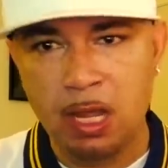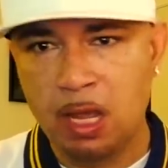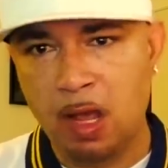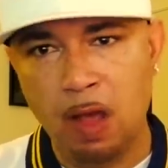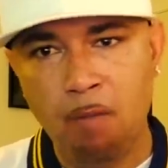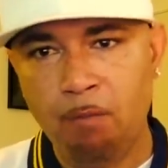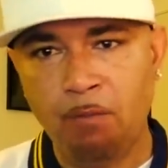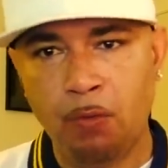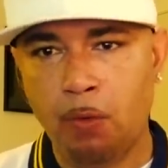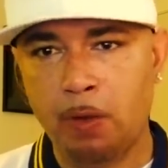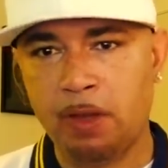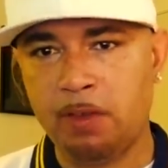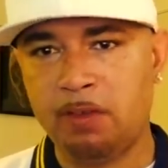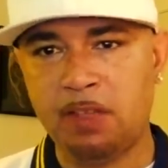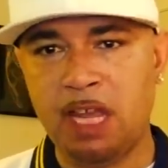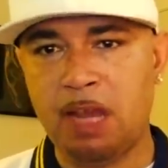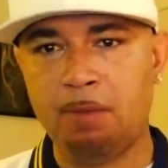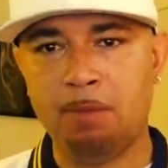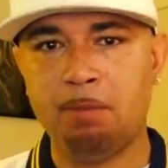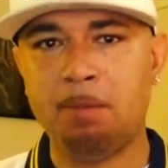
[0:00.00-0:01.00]
I'm
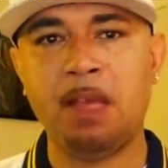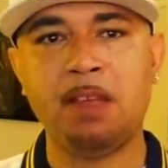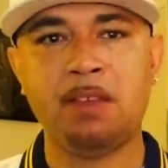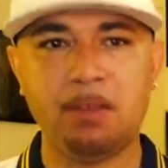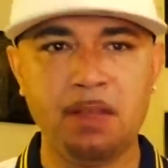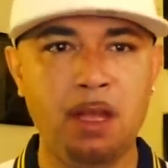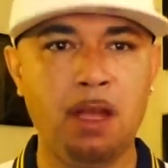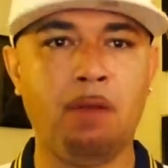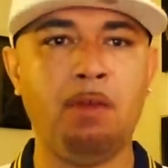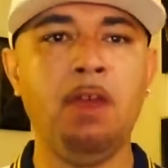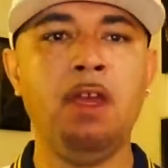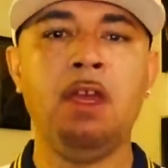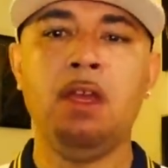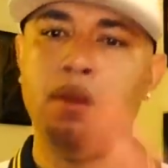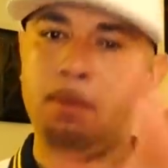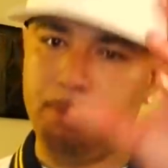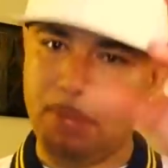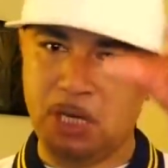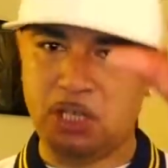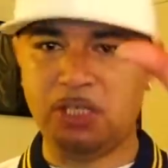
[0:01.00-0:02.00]
47 myself.
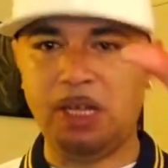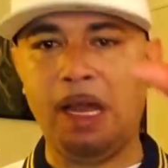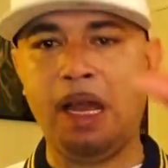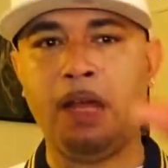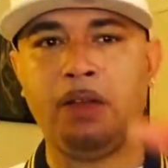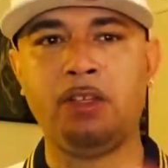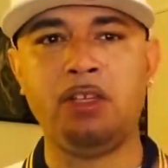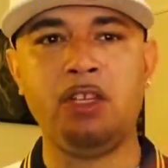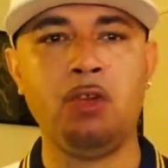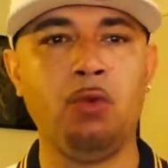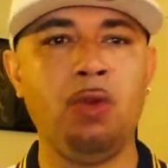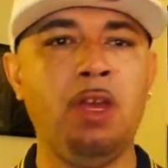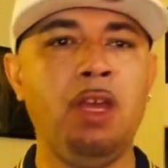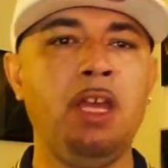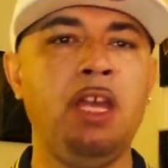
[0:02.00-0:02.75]
Big shout out to you.